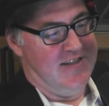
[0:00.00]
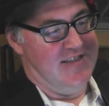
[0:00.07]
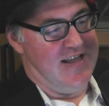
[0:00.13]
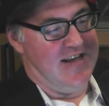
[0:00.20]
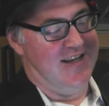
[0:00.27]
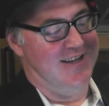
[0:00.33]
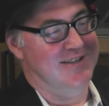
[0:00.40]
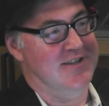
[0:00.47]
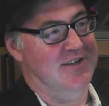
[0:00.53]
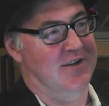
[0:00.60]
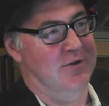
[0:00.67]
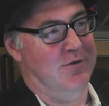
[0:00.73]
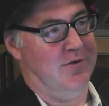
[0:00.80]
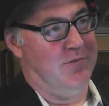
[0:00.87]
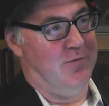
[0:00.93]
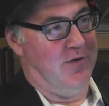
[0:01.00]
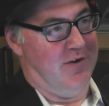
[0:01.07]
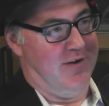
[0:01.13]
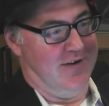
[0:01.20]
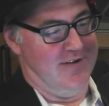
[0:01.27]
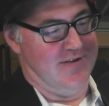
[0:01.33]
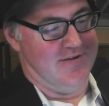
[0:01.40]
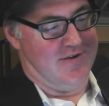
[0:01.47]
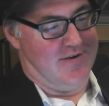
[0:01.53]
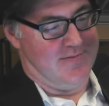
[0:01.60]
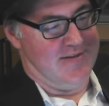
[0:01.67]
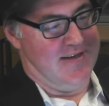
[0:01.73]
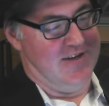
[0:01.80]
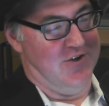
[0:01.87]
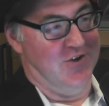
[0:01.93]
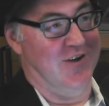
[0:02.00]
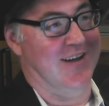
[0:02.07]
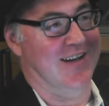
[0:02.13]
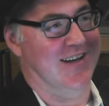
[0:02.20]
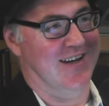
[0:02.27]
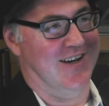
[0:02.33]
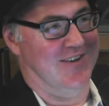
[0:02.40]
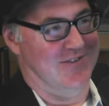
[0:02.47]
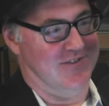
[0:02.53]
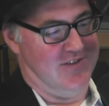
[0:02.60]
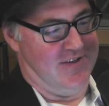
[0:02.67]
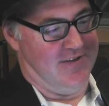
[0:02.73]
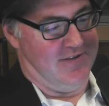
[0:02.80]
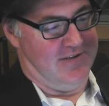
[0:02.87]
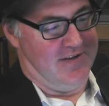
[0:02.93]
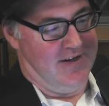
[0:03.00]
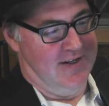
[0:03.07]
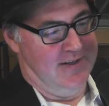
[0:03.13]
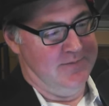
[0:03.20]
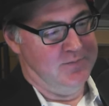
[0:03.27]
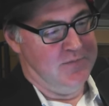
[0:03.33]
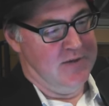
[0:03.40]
they continued with what I describe as their unique culture, right?